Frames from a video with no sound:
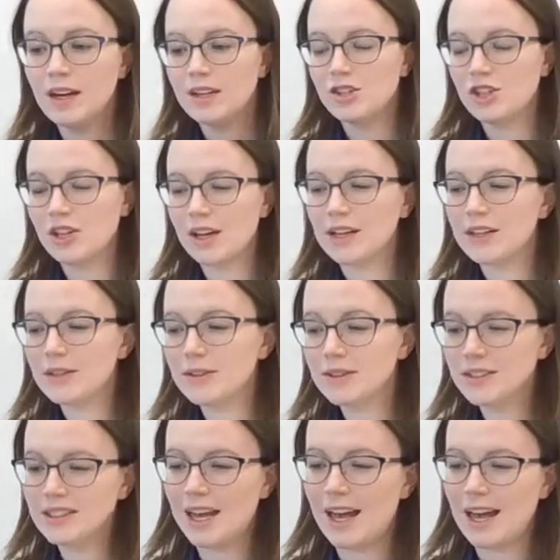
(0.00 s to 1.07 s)

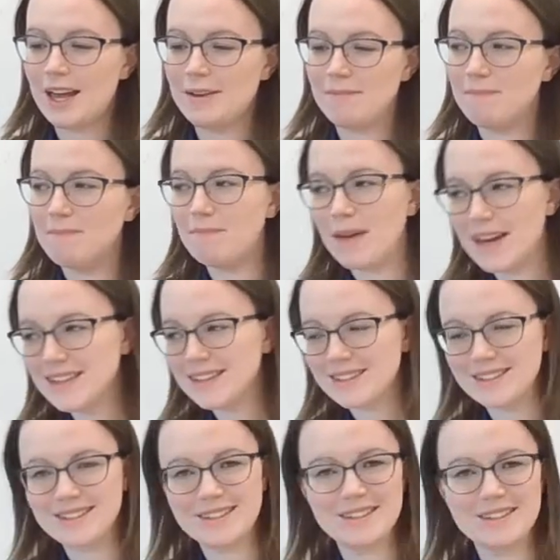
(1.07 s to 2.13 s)
Cellos and basses,